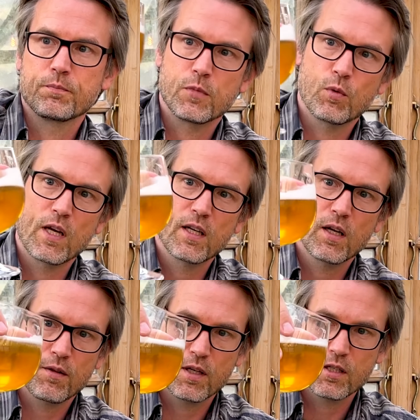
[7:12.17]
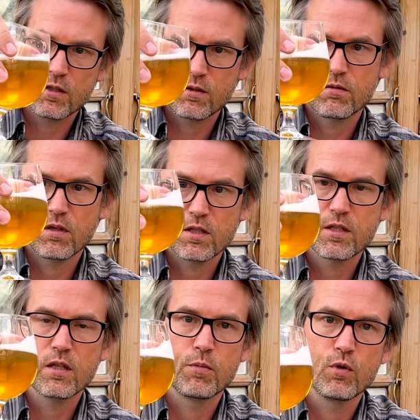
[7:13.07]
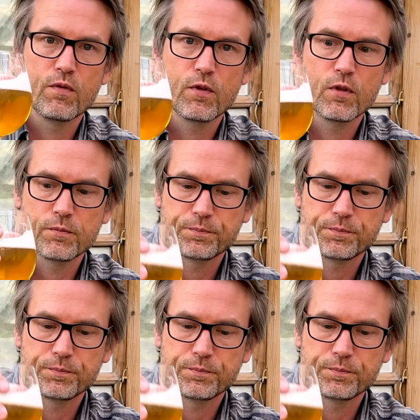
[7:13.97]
But right now I think it's still beautiful.